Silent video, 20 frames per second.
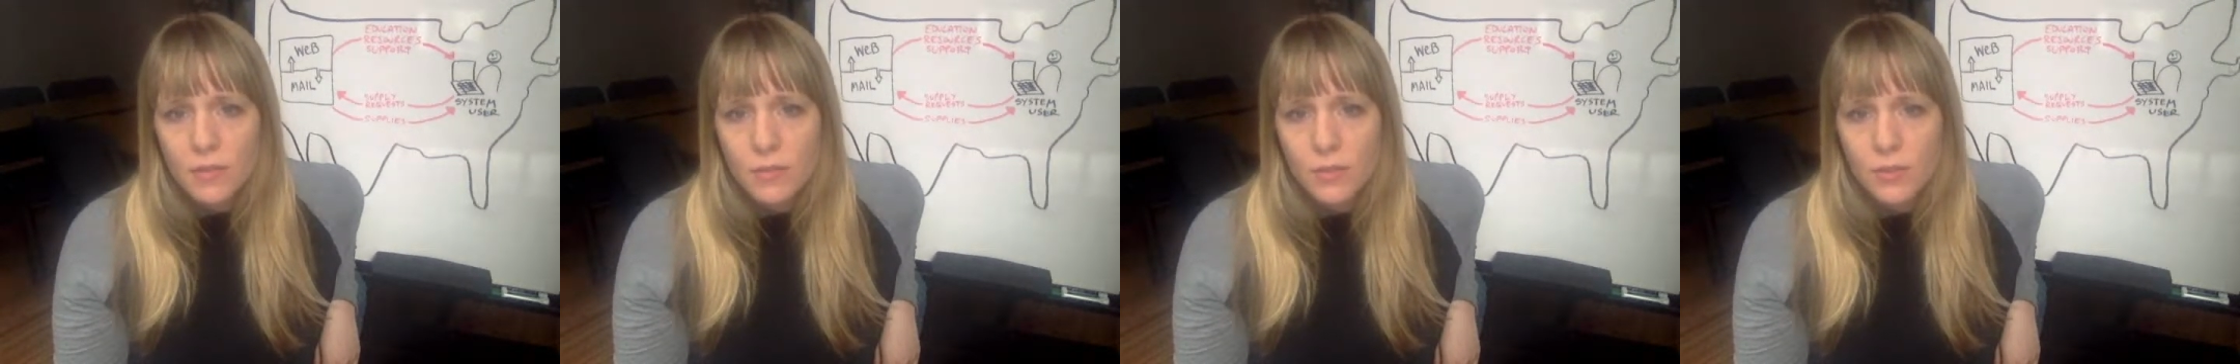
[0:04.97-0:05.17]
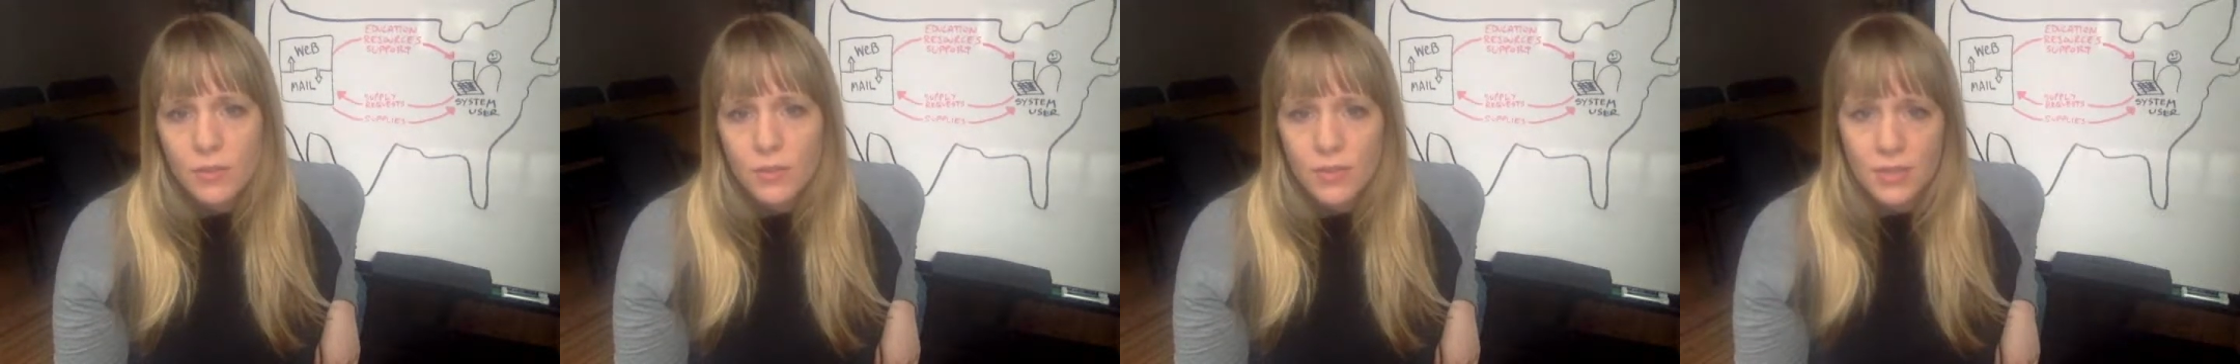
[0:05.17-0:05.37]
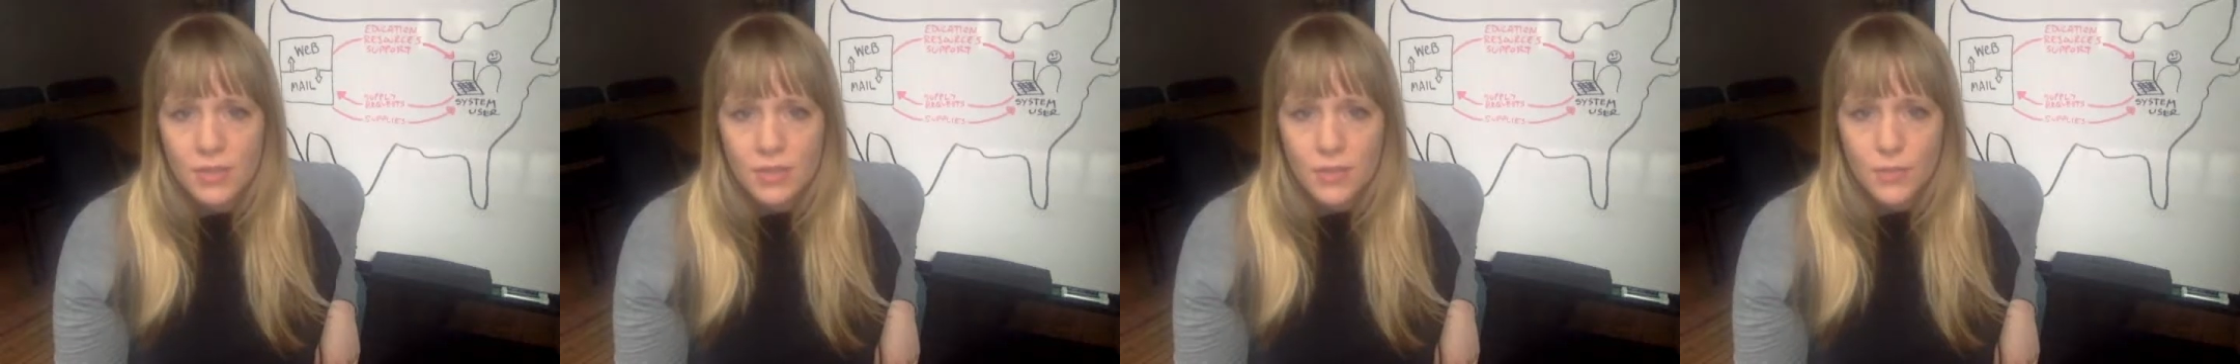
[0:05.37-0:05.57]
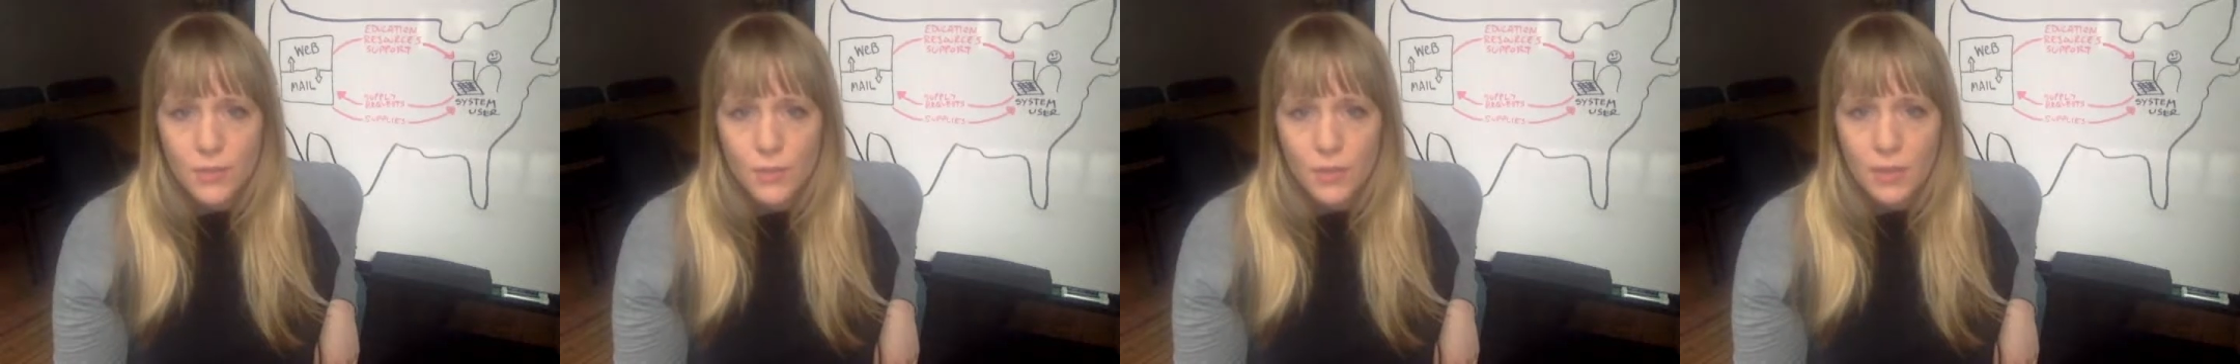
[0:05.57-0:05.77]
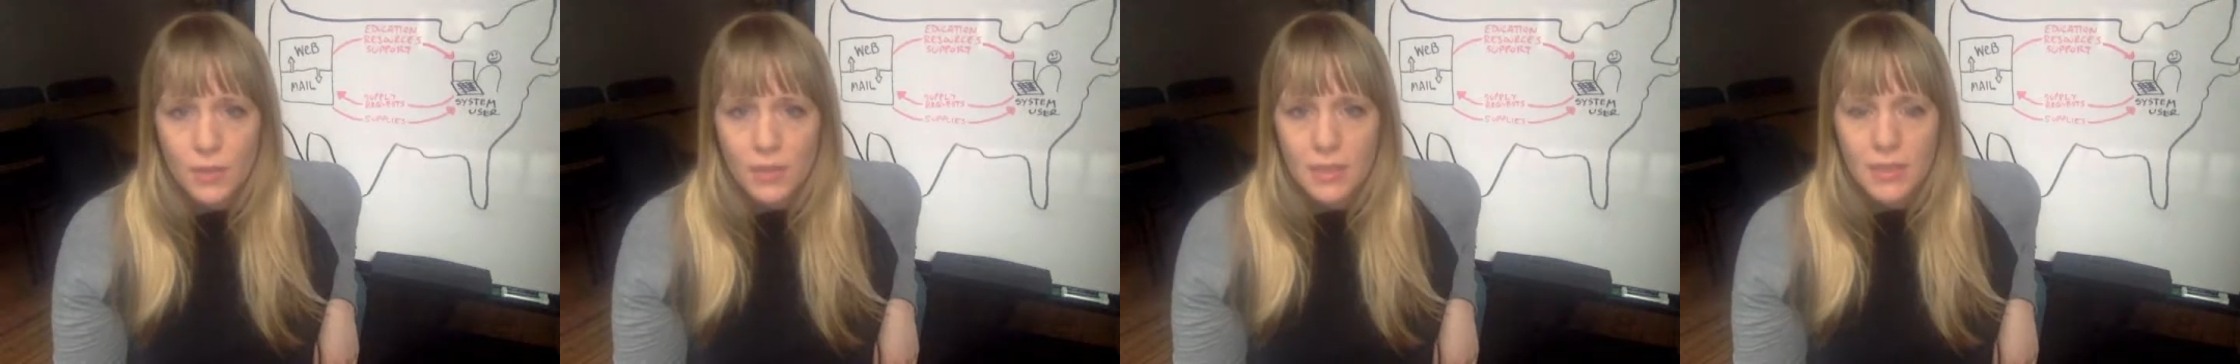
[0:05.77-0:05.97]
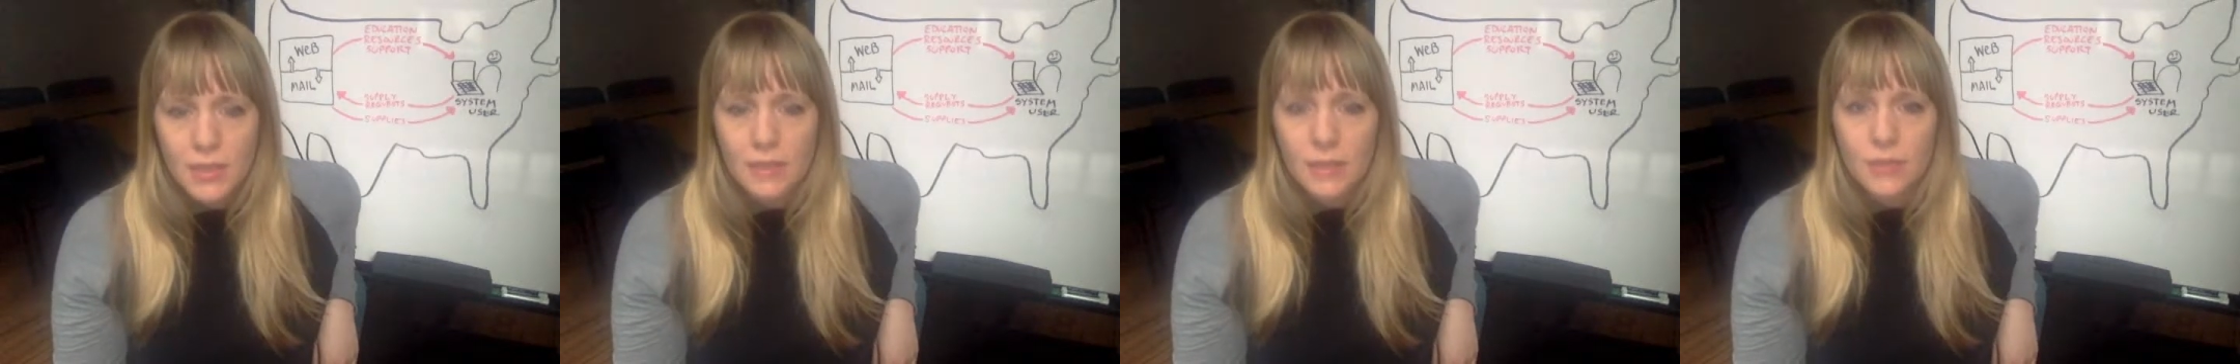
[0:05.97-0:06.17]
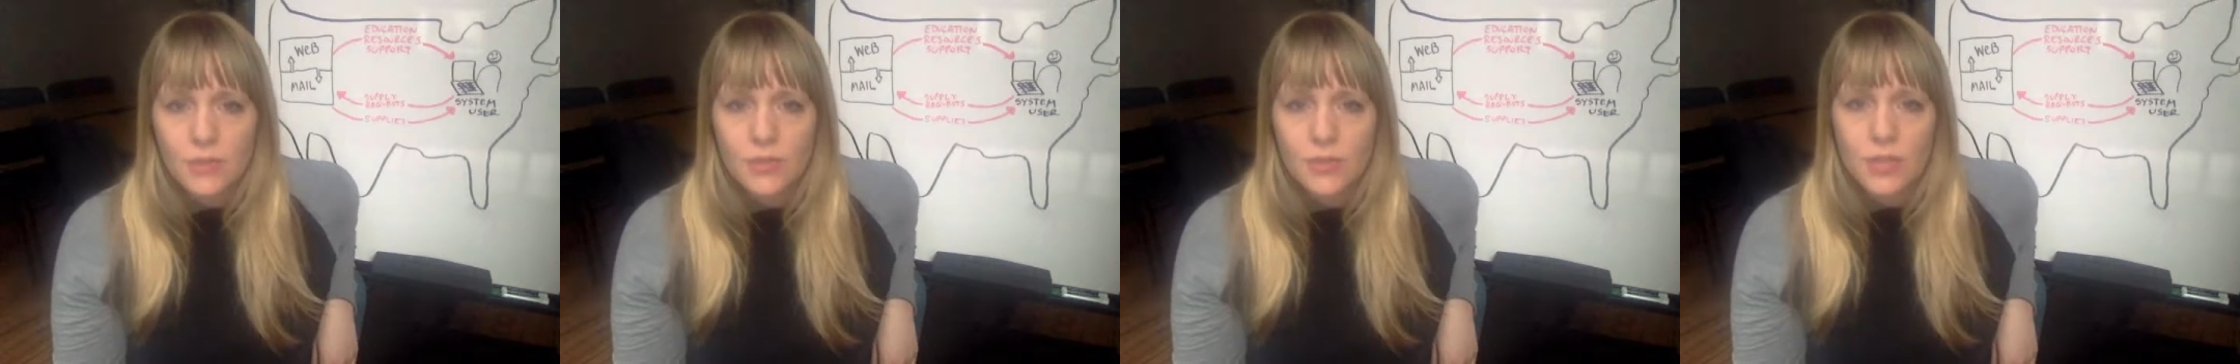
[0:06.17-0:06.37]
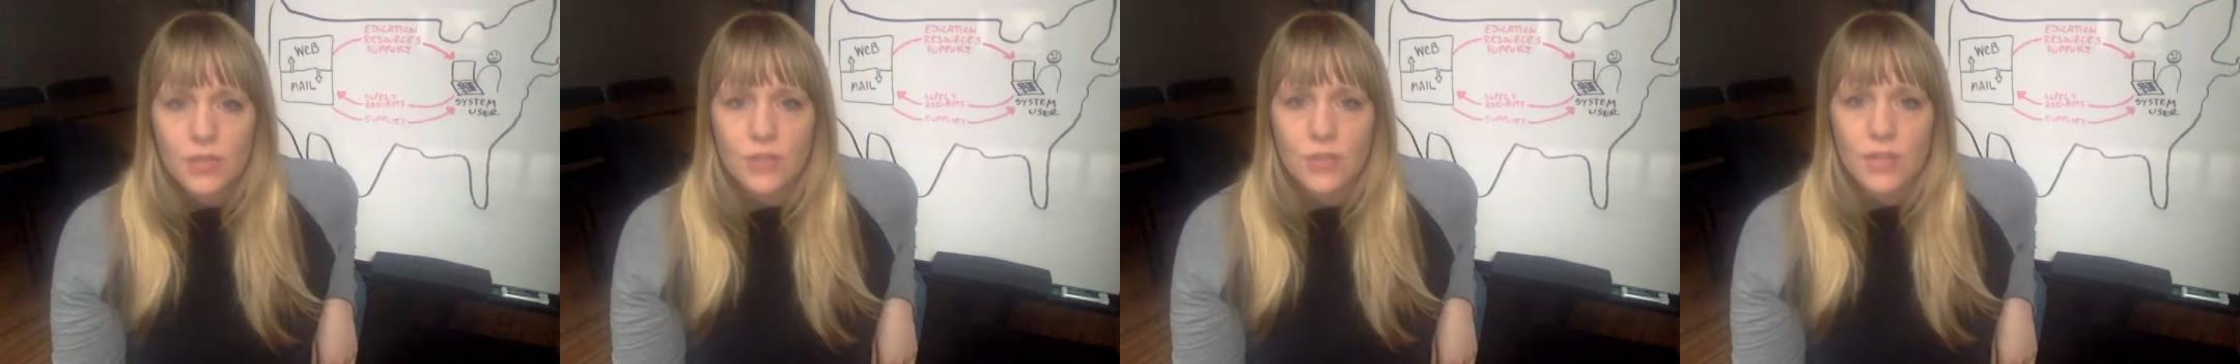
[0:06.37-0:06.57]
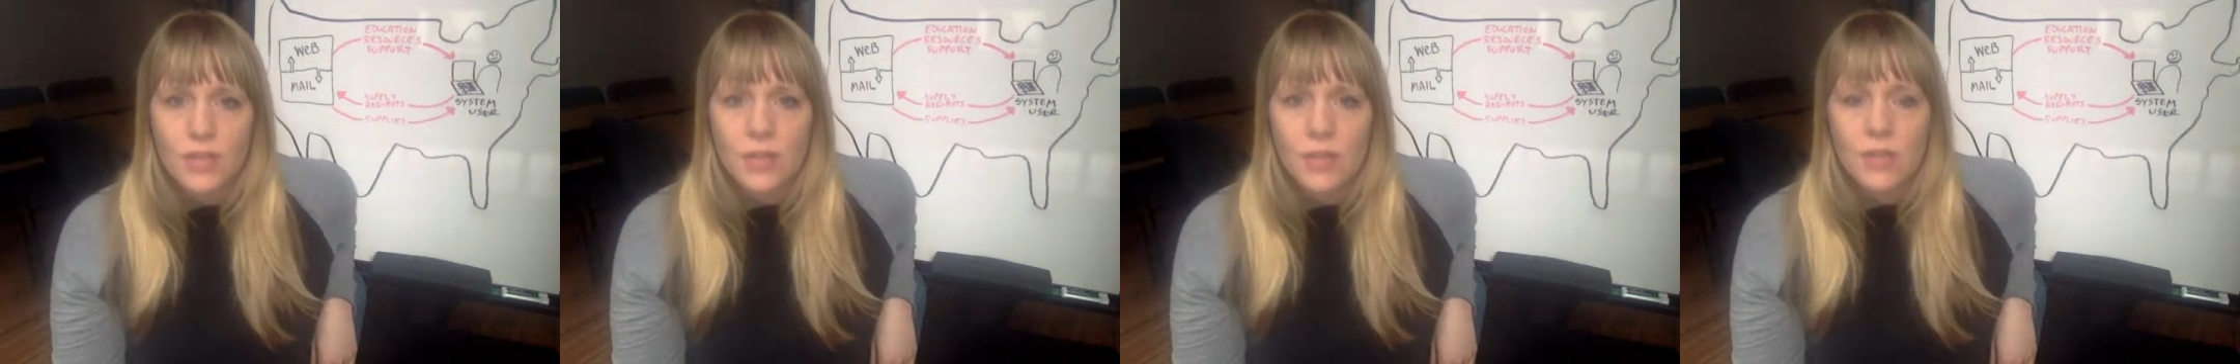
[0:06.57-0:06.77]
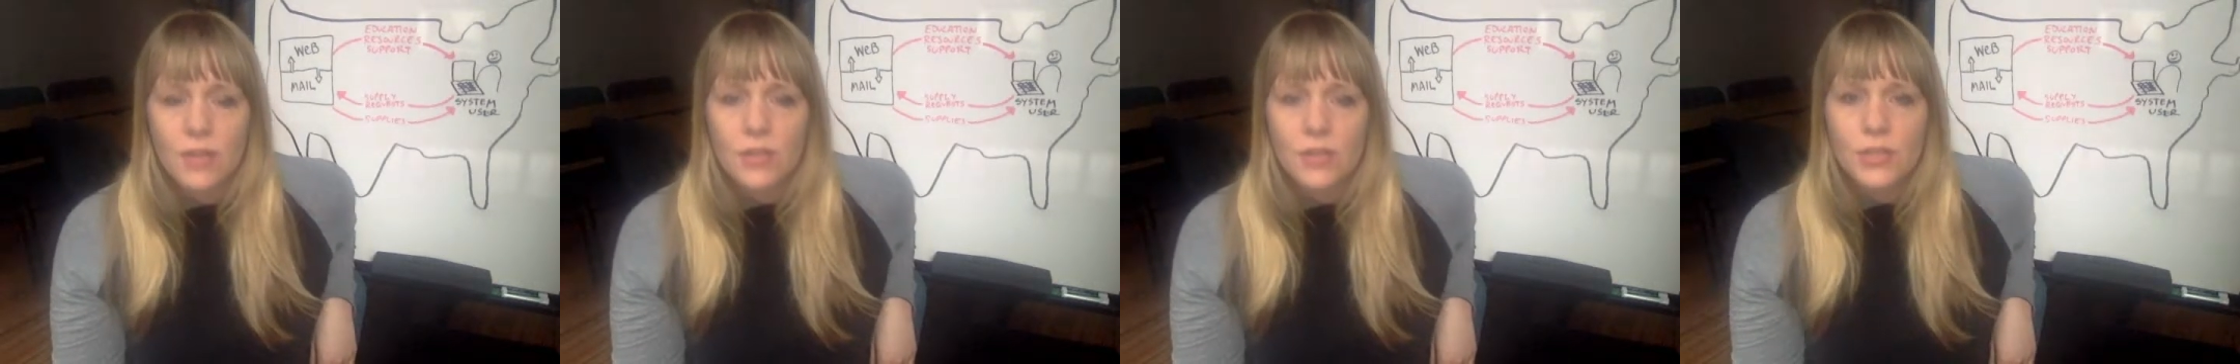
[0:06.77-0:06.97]
which stands for Needle Exchange
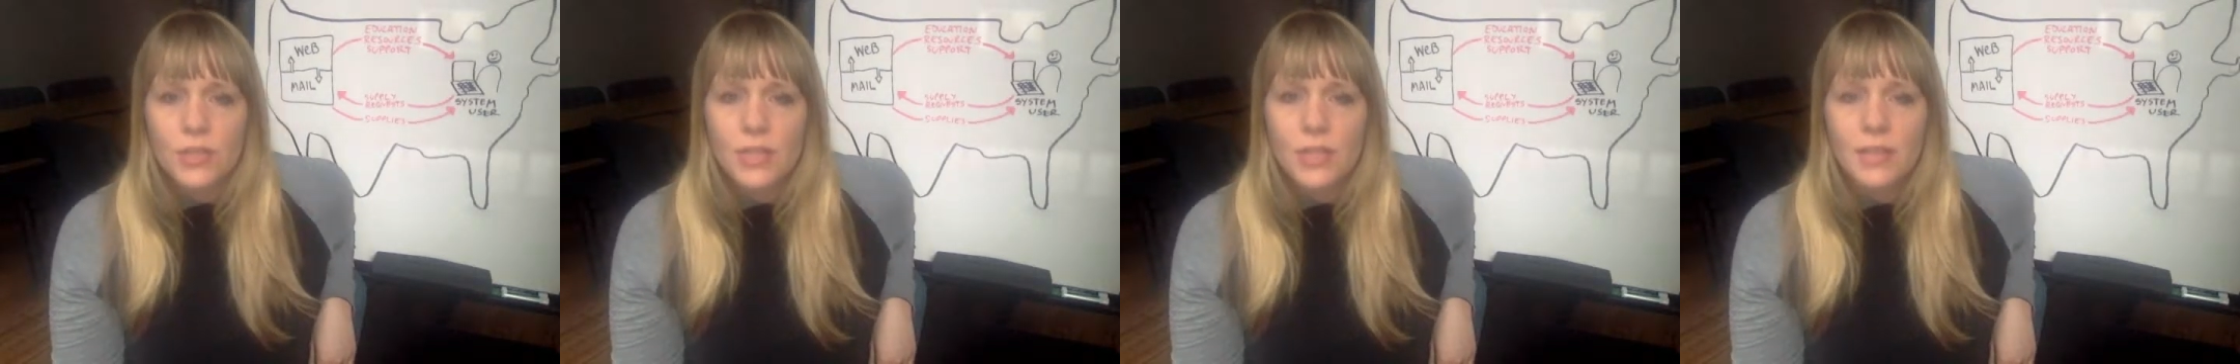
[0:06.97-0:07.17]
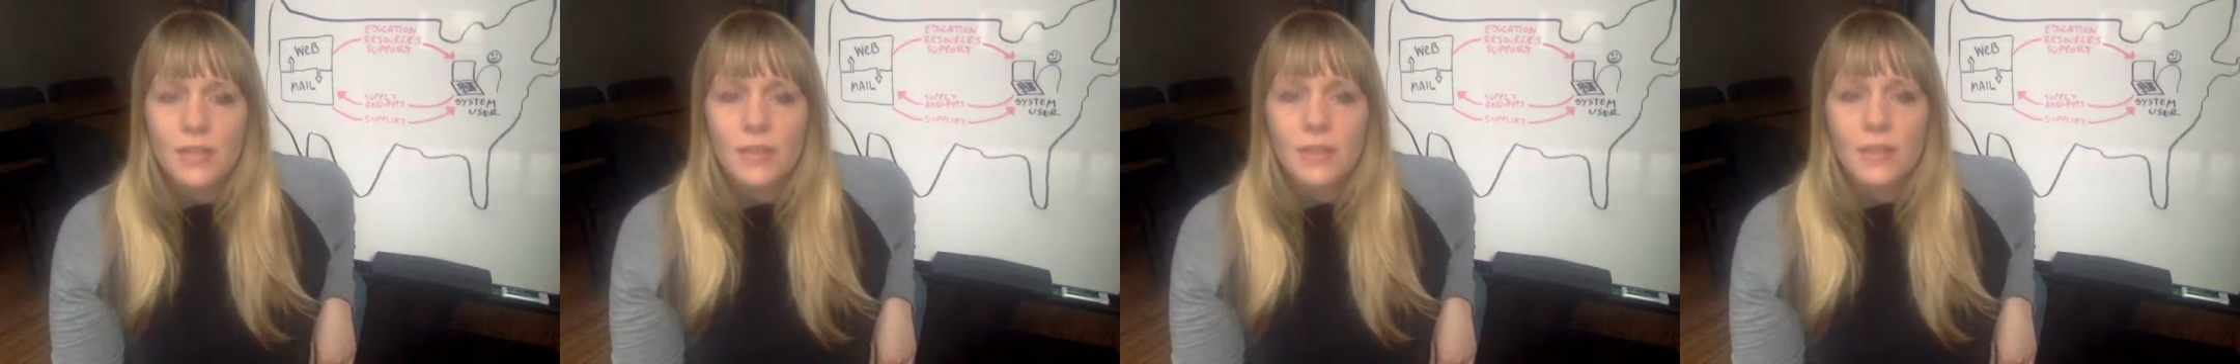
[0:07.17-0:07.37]
Technology.